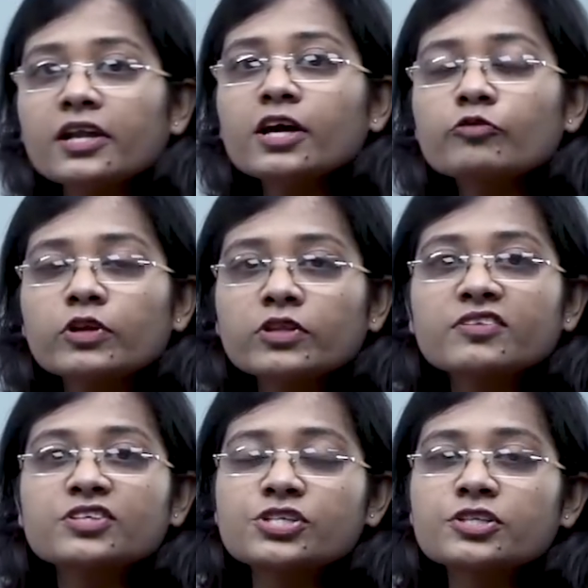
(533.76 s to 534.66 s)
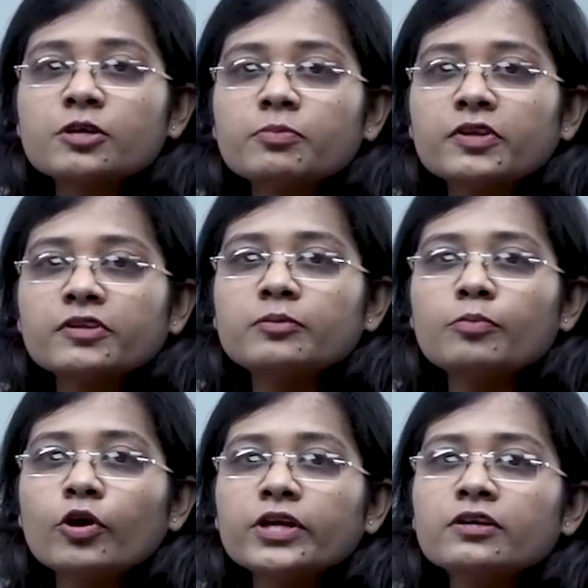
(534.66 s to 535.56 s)
earlier one, the
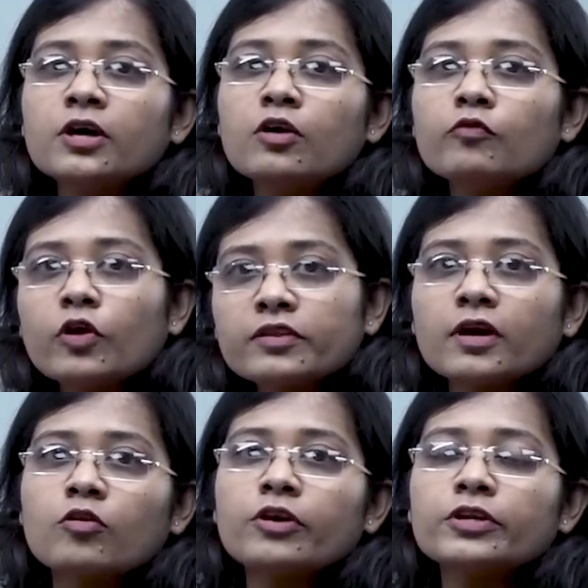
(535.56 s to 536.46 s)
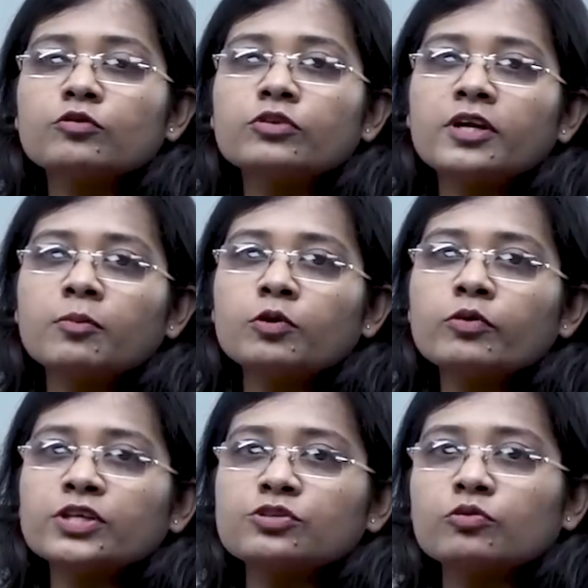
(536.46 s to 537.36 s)
63% point, was according to the
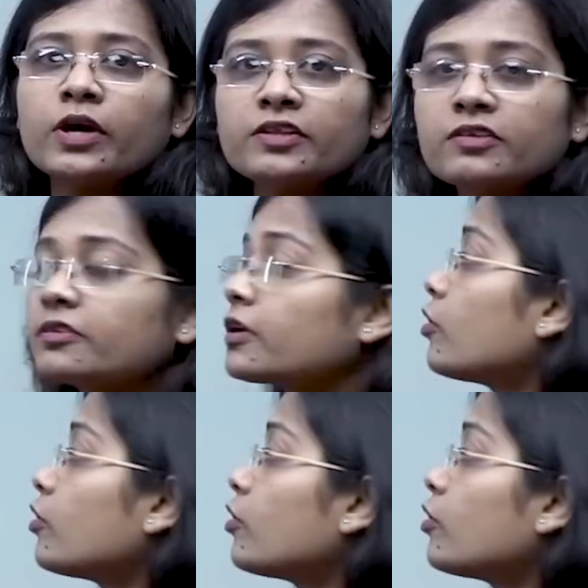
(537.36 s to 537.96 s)
WHO, and this is